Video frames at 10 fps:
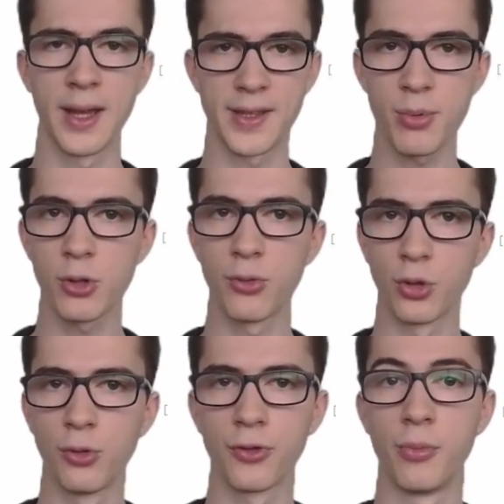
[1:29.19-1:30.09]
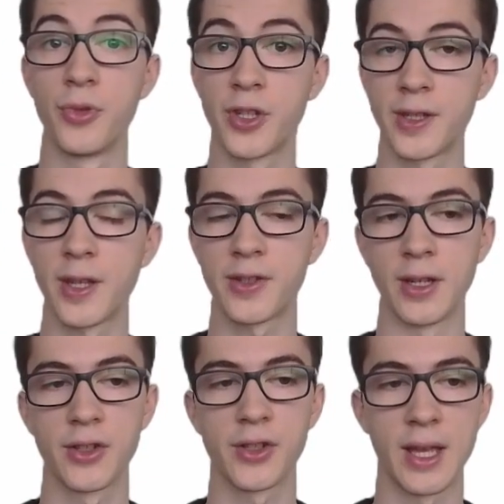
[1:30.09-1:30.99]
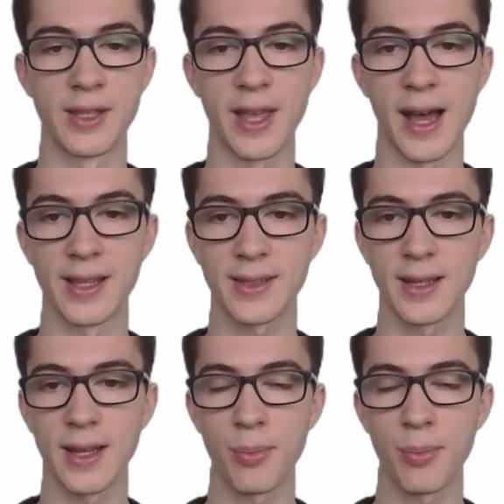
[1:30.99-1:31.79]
A typical rule from statistics is that